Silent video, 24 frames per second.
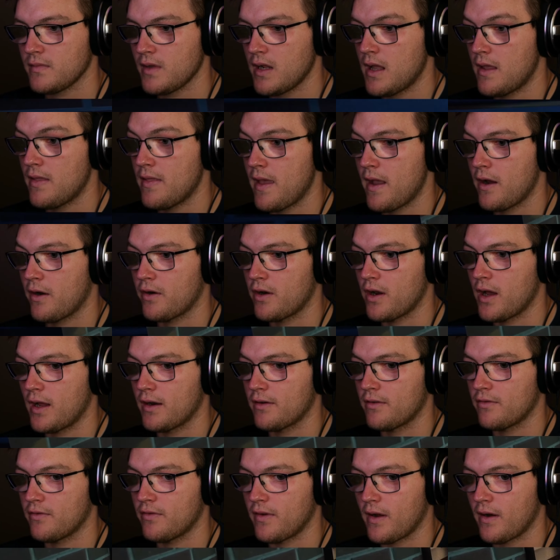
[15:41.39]
and they are not
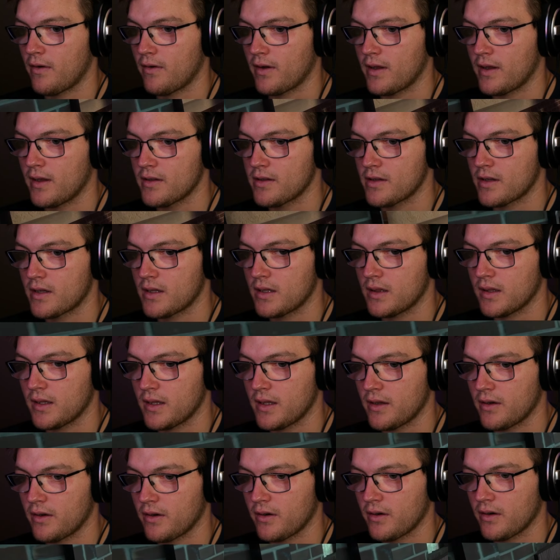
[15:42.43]
very
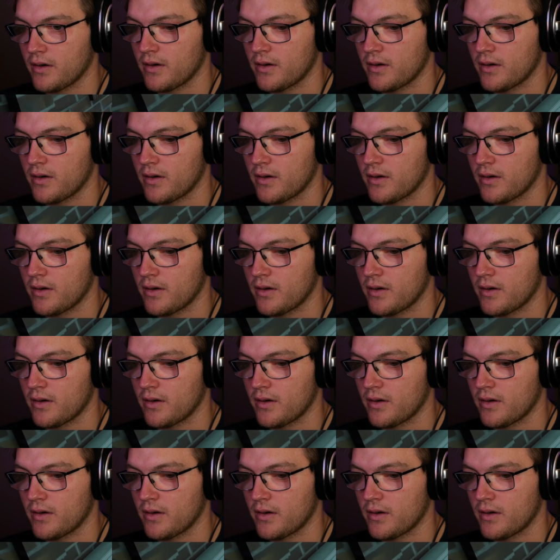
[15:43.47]
clear.